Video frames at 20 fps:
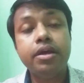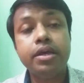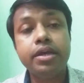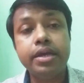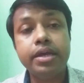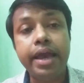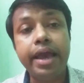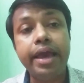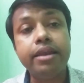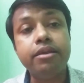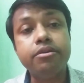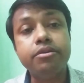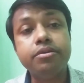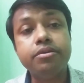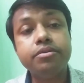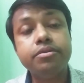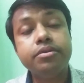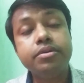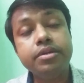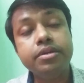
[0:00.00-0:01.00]
and
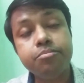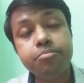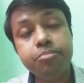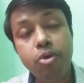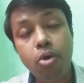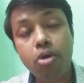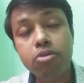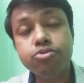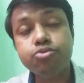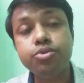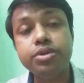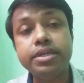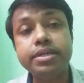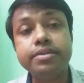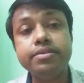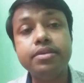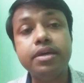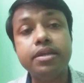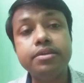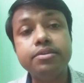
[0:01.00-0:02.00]
it may also
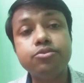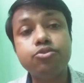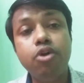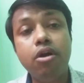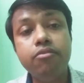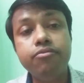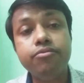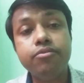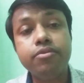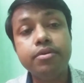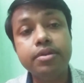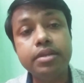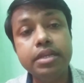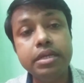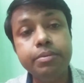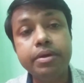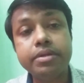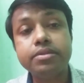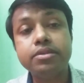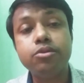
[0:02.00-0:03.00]
increase the risk of
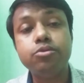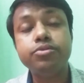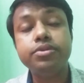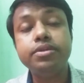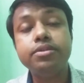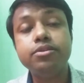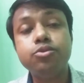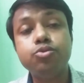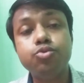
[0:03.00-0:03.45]
liver cirrhosis,